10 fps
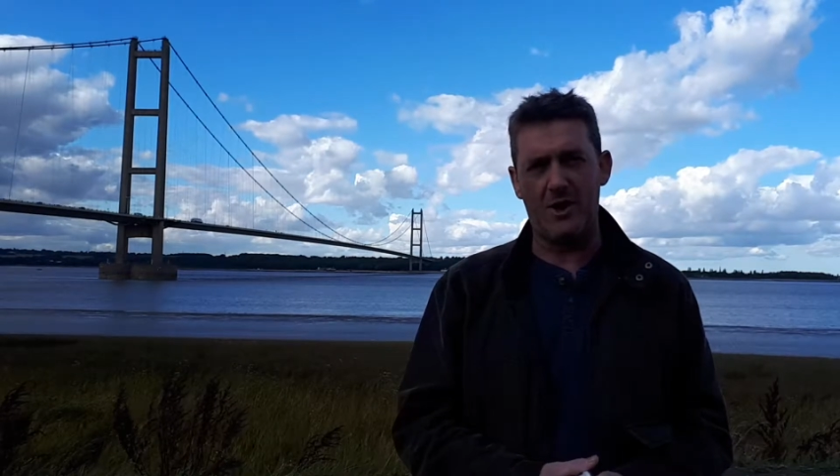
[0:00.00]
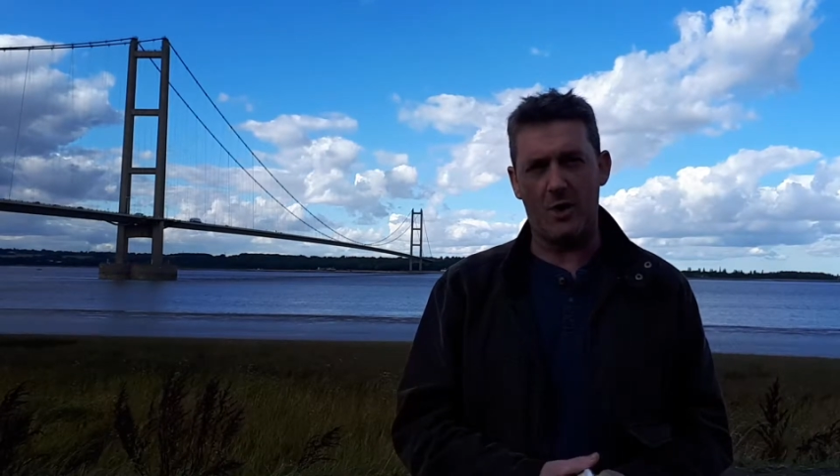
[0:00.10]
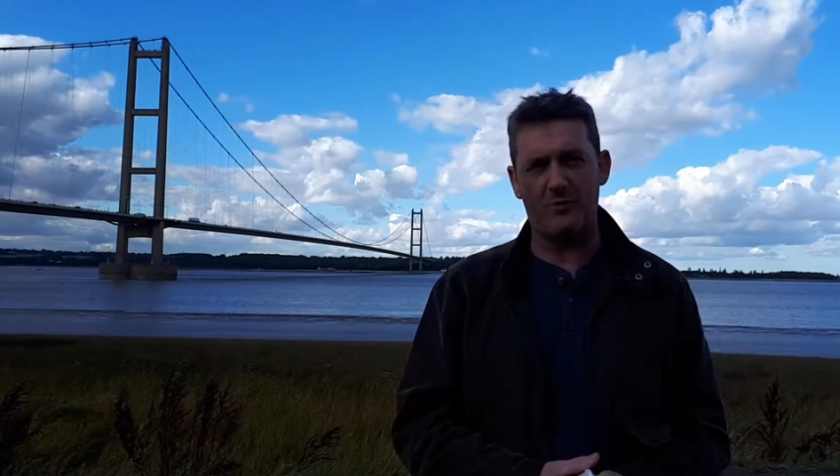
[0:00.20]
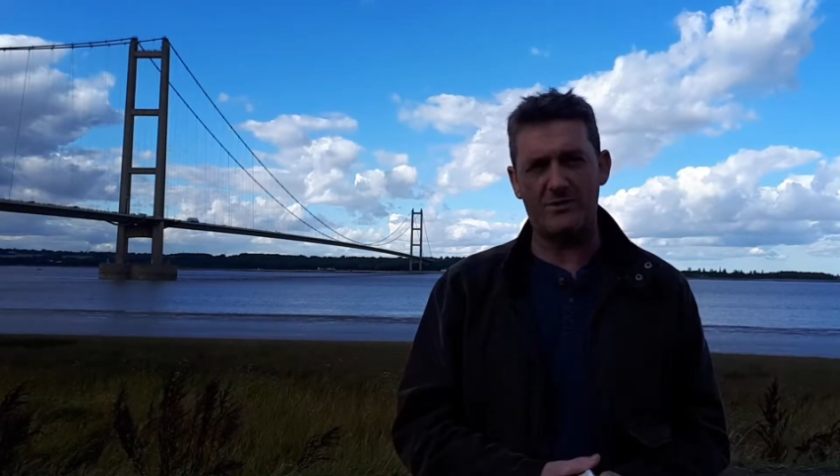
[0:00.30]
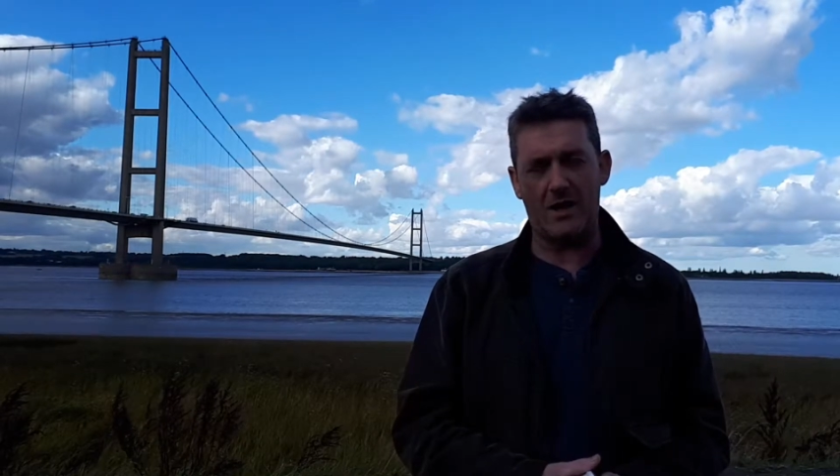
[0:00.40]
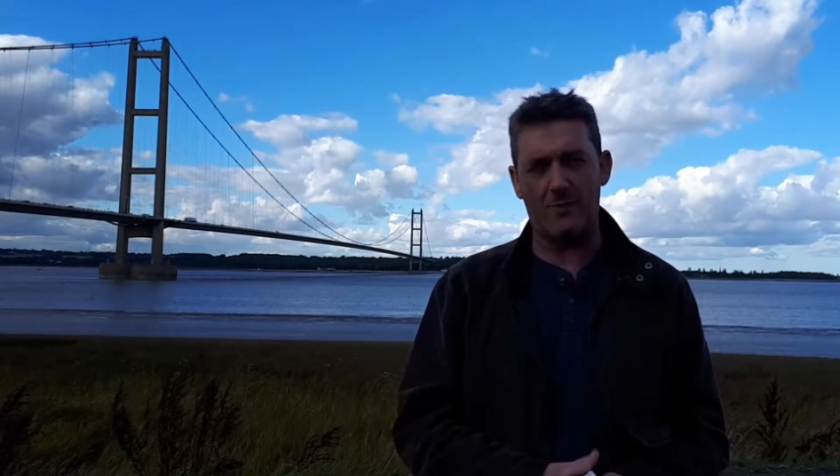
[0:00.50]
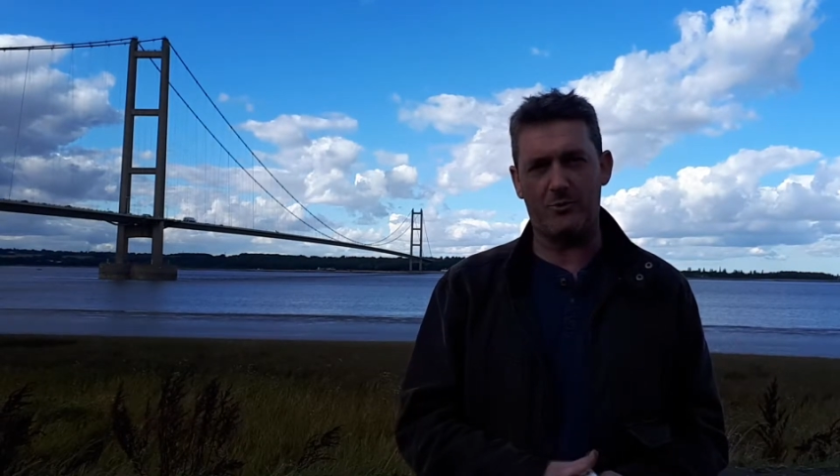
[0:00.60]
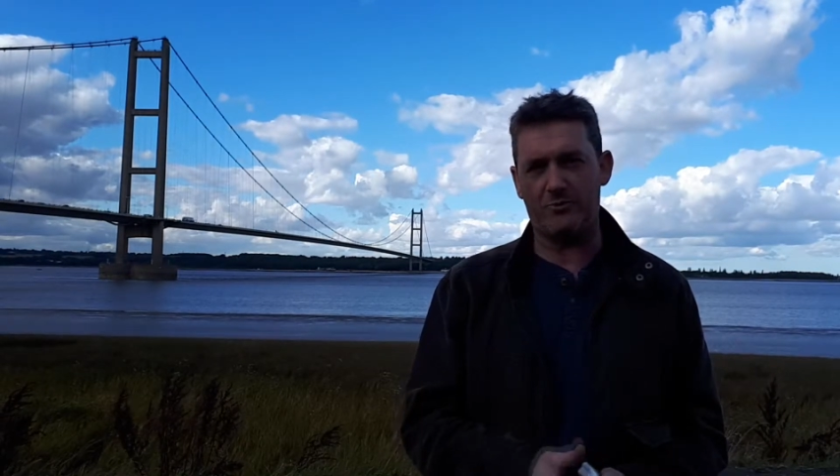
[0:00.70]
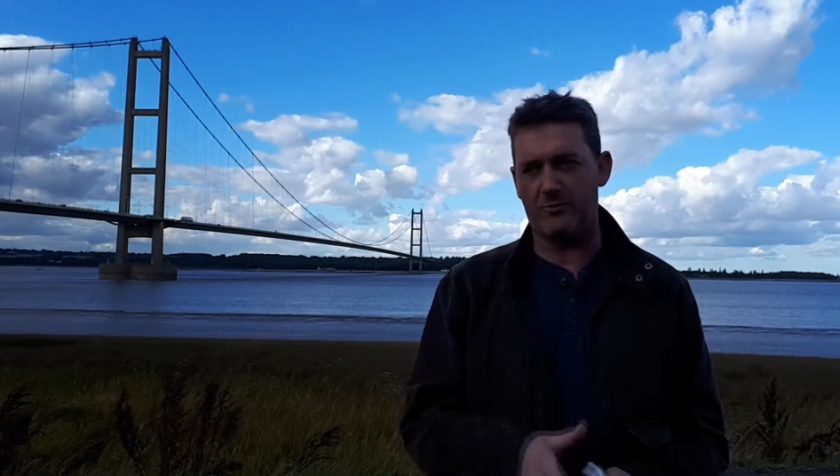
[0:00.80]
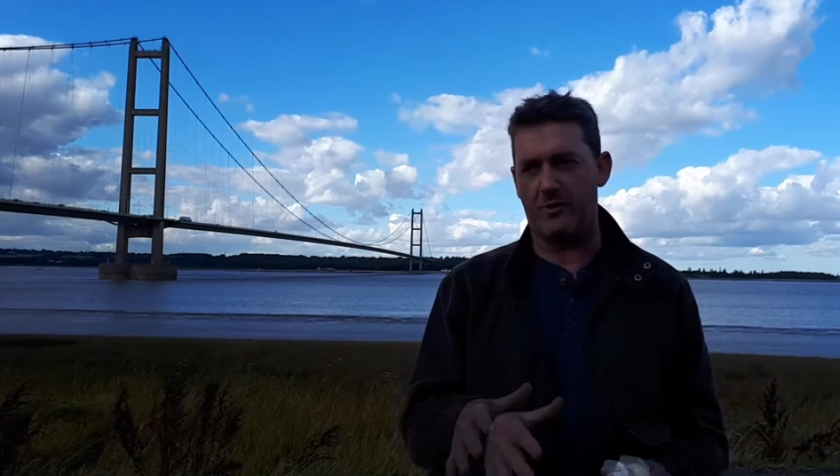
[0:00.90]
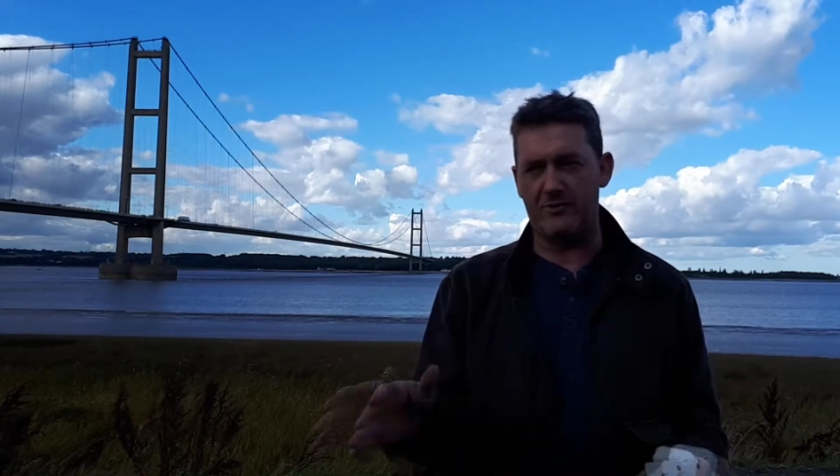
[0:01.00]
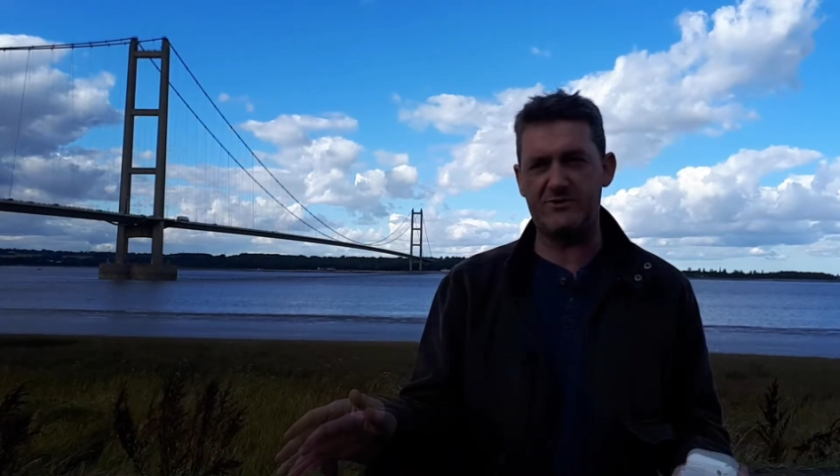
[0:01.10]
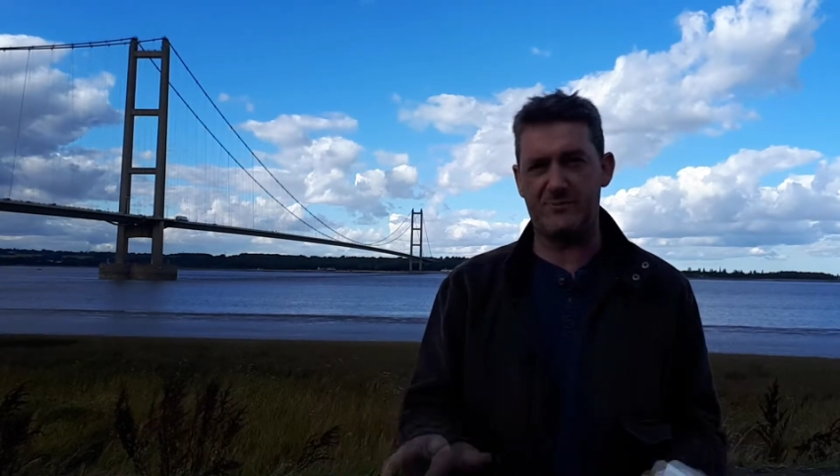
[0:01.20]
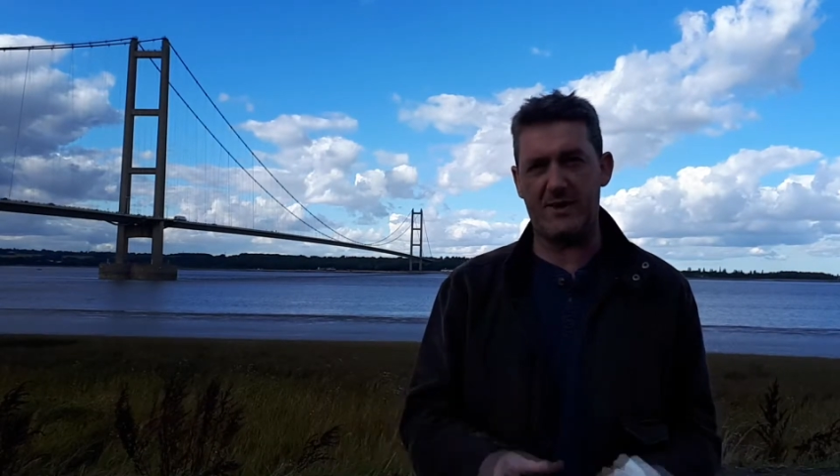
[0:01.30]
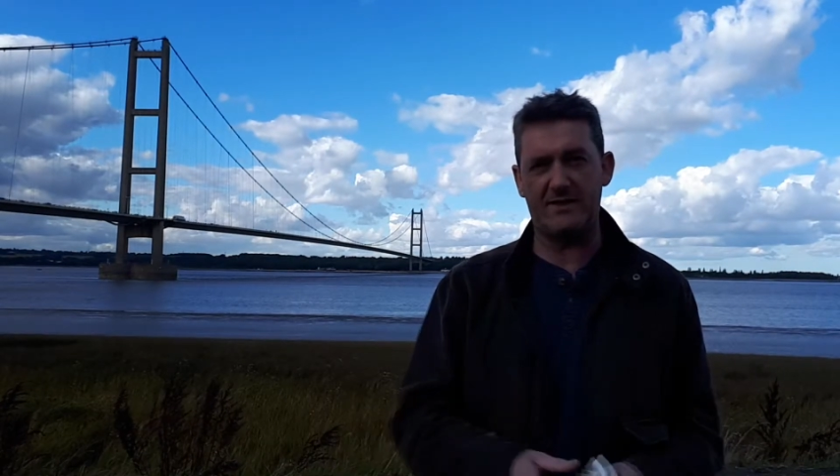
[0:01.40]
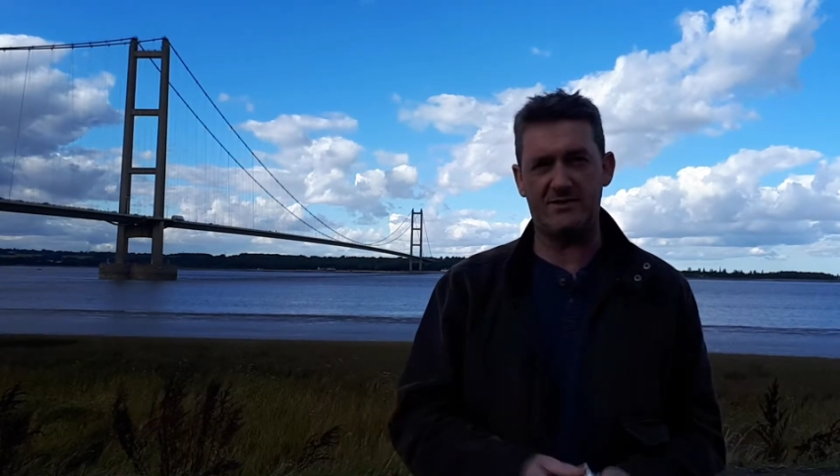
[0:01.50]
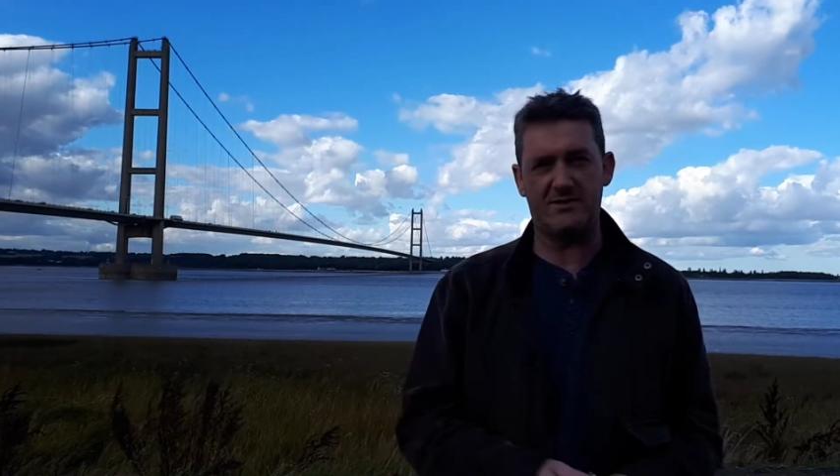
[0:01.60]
over time once we've got the space,